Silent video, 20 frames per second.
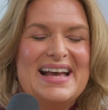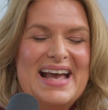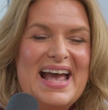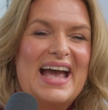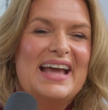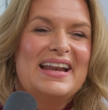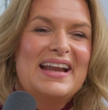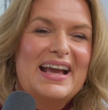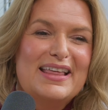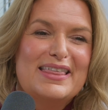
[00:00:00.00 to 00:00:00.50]

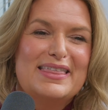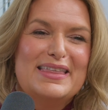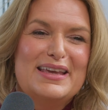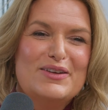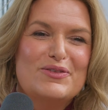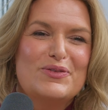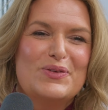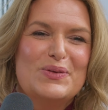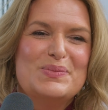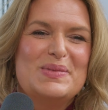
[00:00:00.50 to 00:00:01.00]
And I
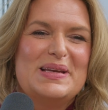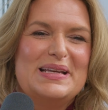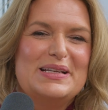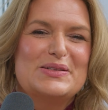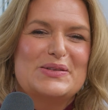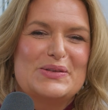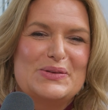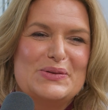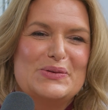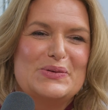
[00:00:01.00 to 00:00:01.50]
think for me
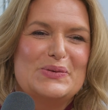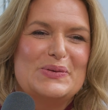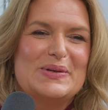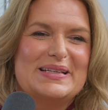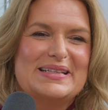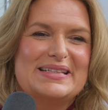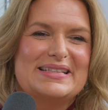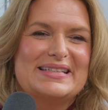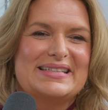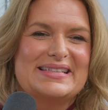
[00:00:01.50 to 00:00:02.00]
too
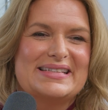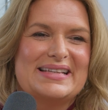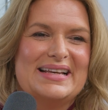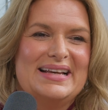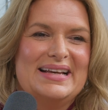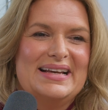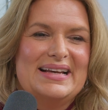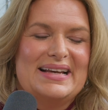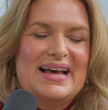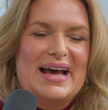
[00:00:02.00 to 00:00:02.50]
is
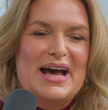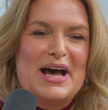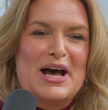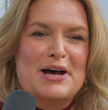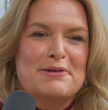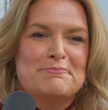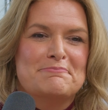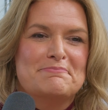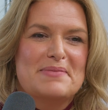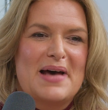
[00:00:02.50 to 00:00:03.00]

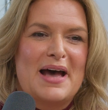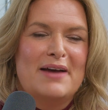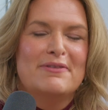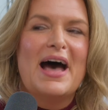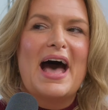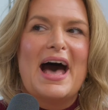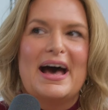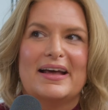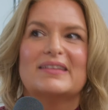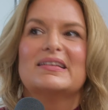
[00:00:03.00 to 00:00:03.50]
I've
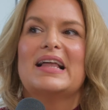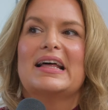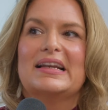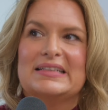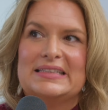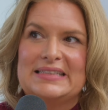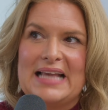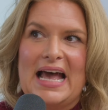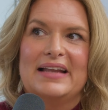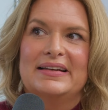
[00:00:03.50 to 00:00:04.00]
had a lot of
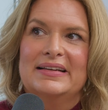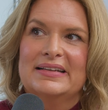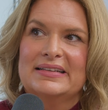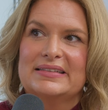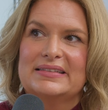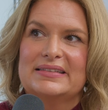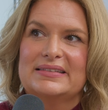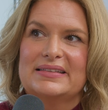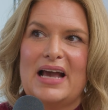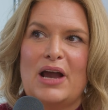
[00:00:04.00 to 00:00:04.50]

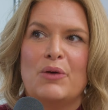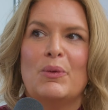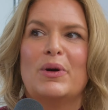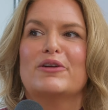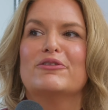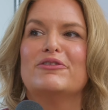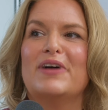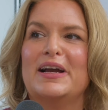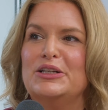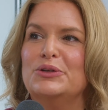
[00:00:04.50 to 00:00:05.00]
sadness. I
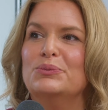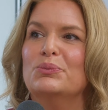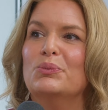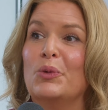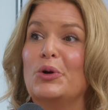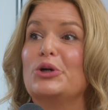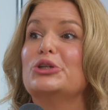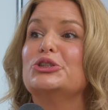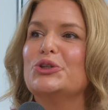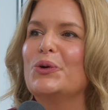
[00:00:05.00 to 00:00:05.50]
want to find
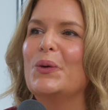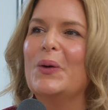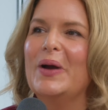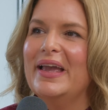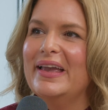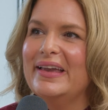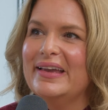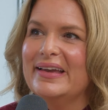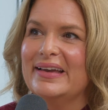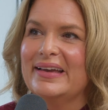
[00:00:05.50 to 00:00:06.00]
more
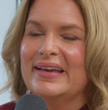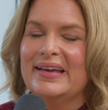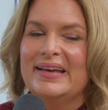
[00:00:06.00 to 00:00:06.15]
joy.